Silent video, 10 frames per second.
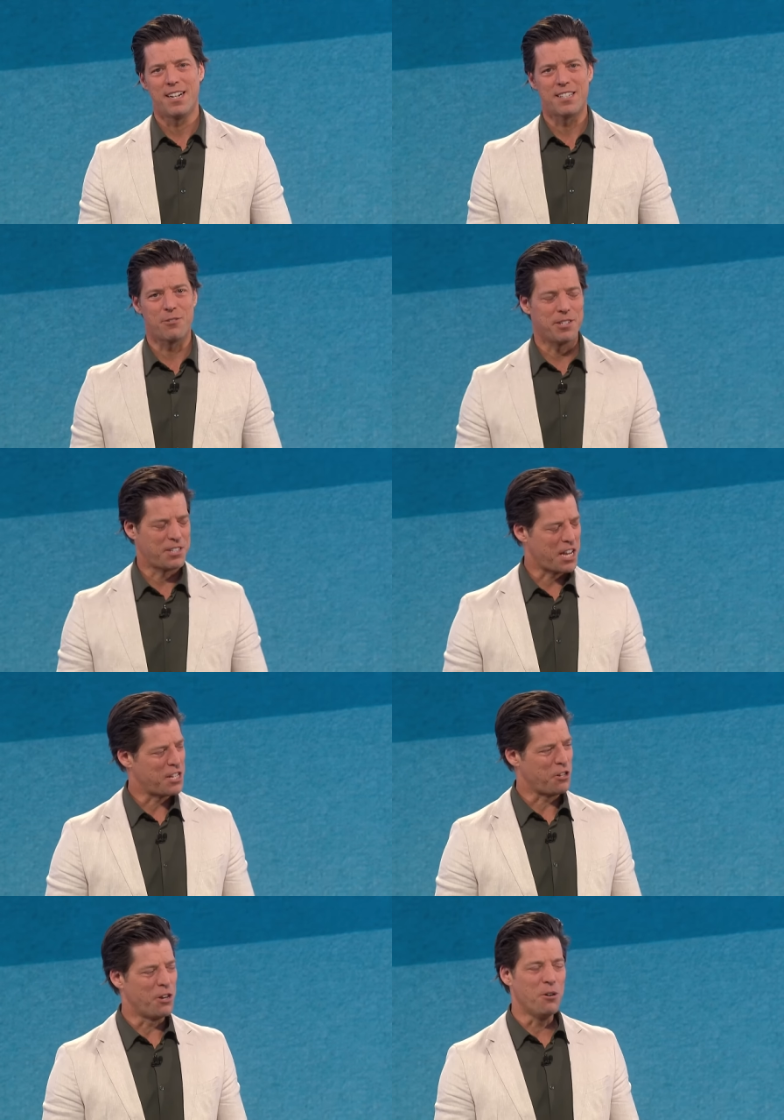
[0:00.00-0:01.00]
And so he
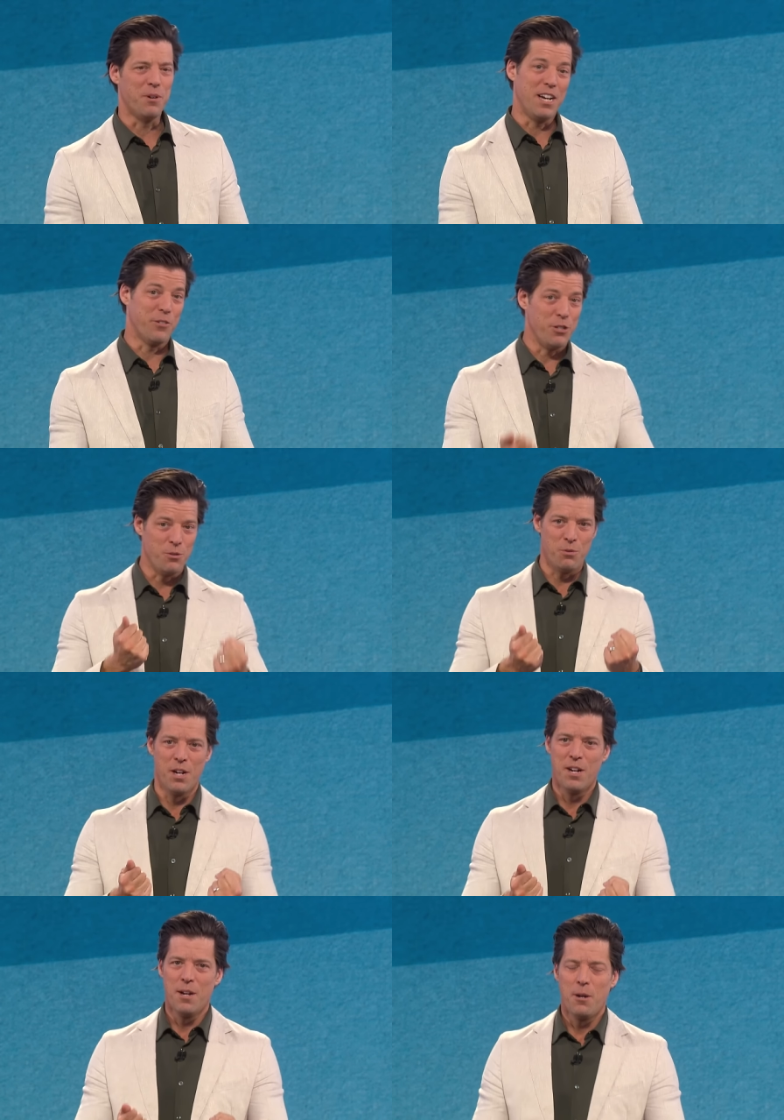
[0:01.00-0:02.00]
said, you know, whenever you
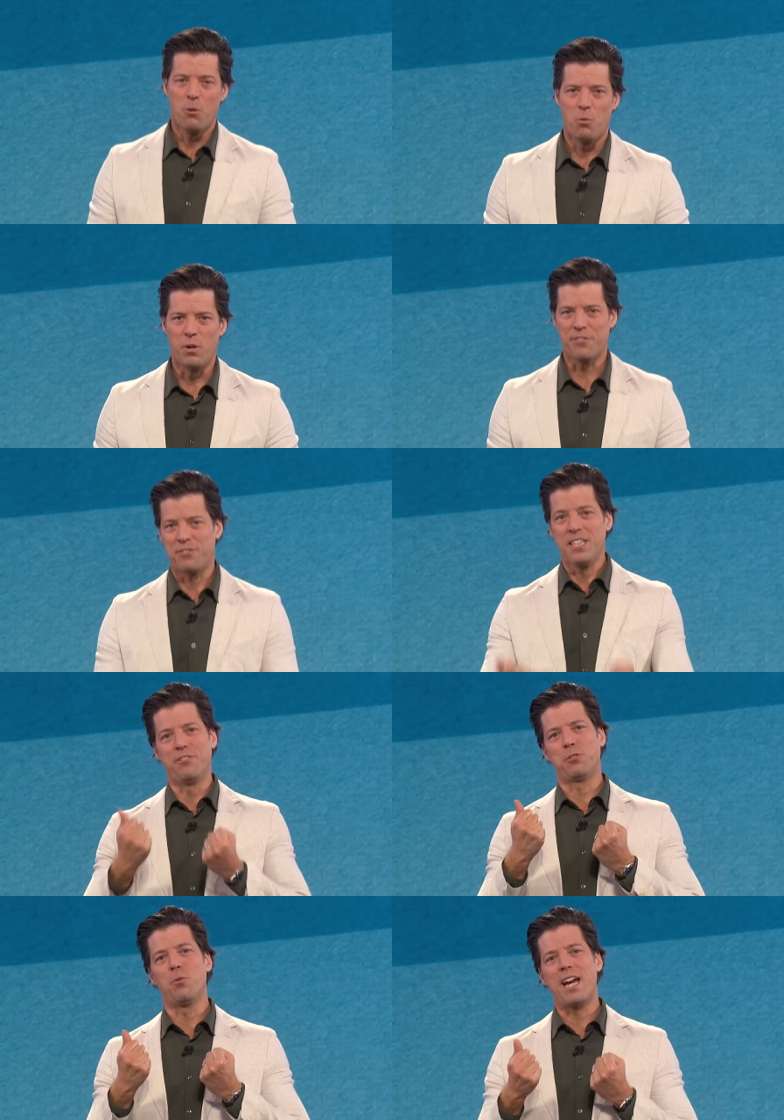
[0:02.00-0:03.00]

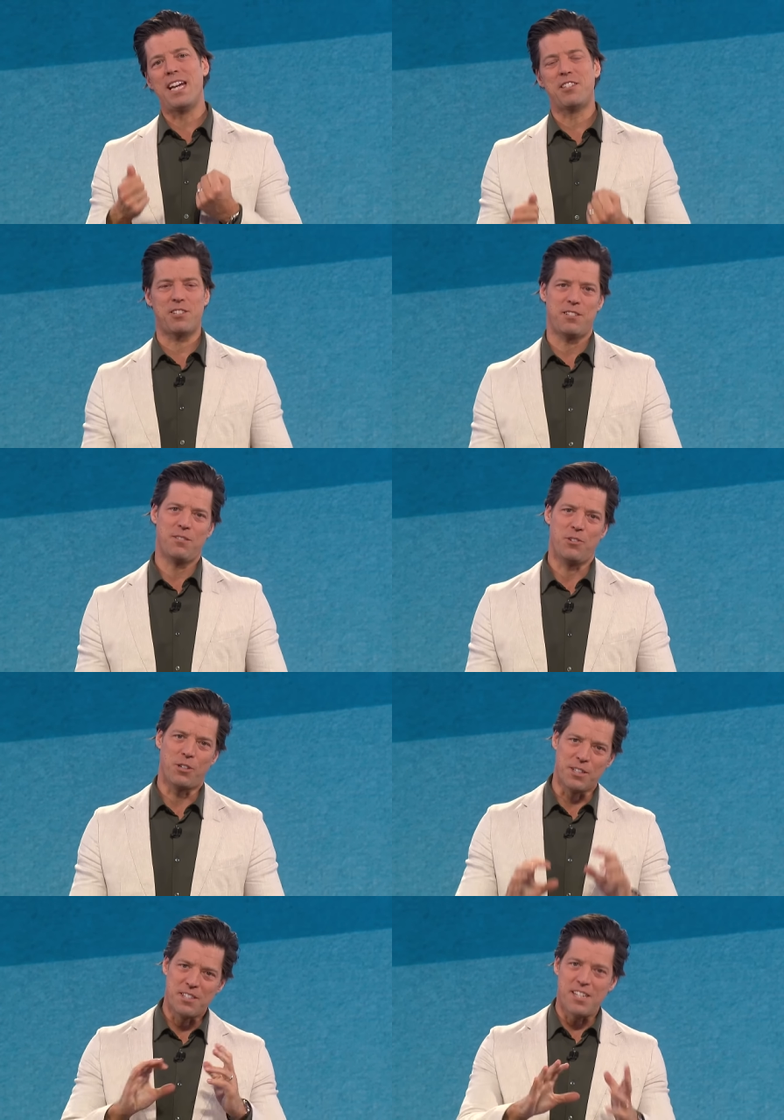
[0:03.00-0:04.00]
lift weights, you
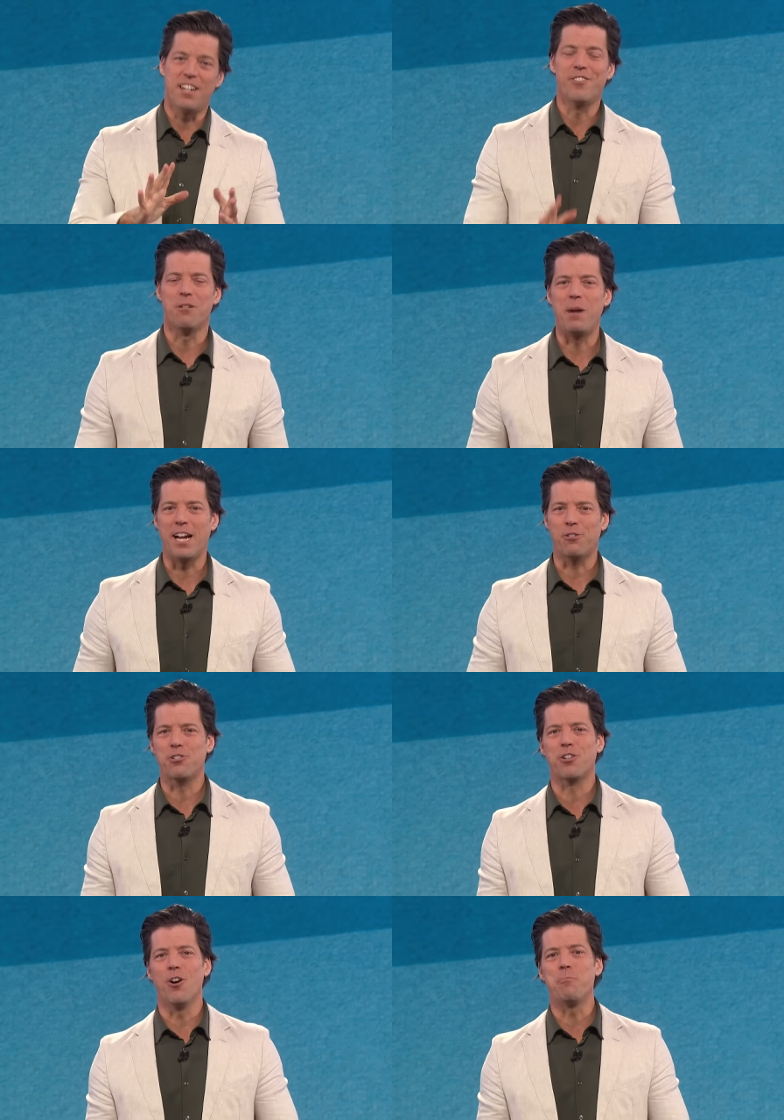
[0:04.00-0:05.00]
can see it under a
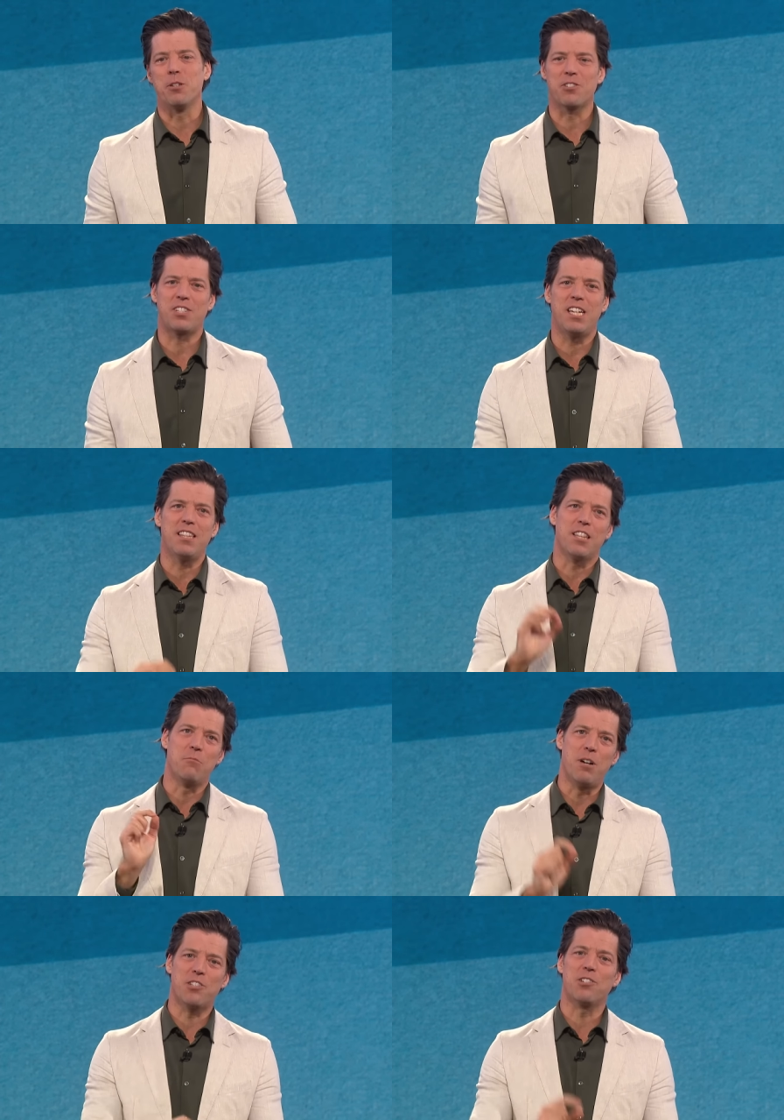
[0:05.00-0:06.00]
microscope, you'll see that
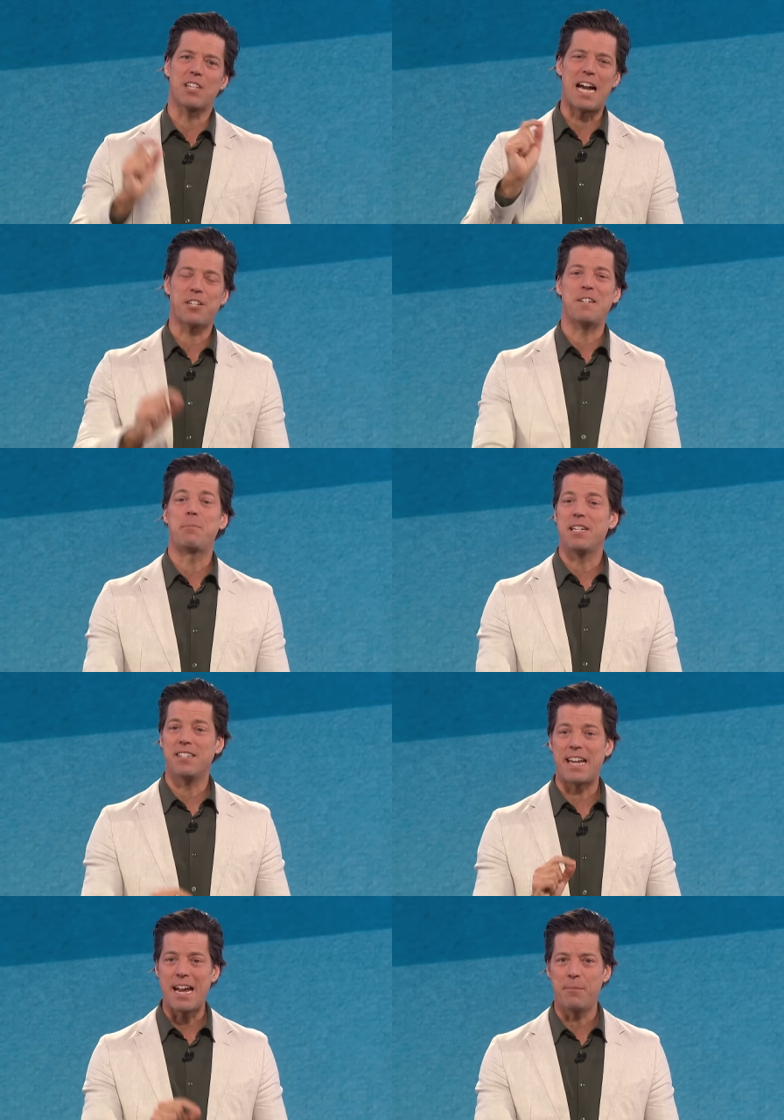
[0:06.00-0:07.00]
the muscle's actually
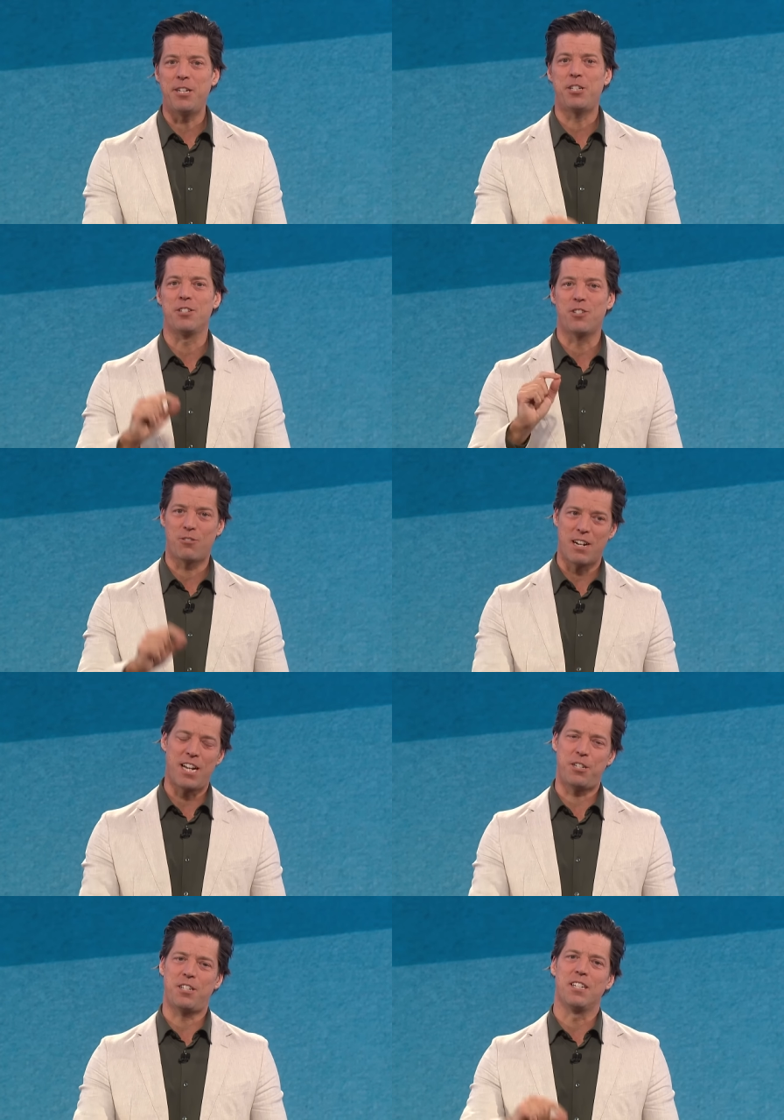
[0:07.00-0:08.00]
being damaged and
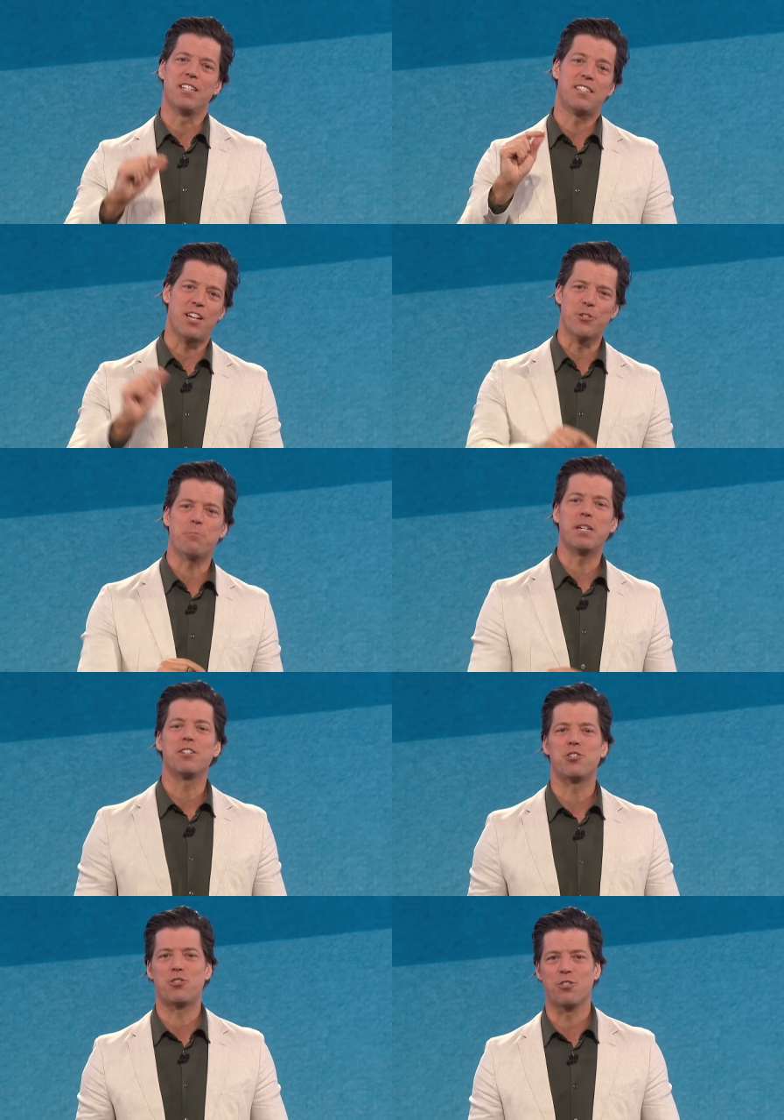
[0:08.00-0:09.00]
stretched and the cells are
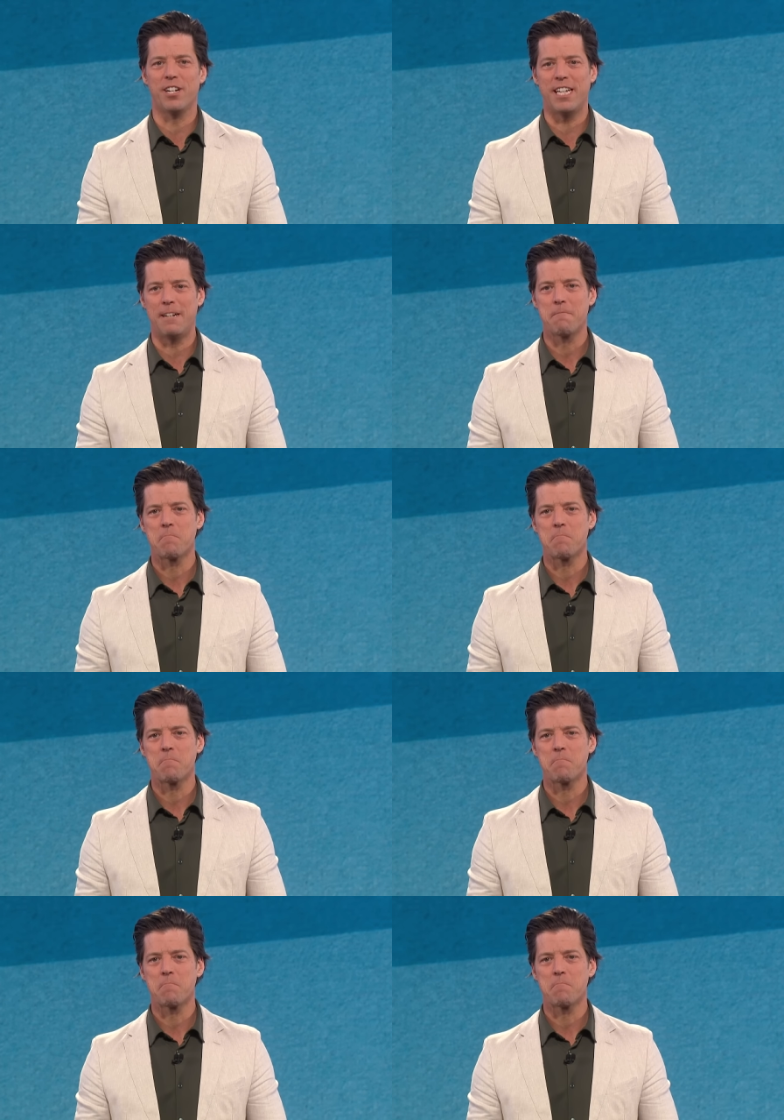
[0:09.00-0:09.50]
being destroyed.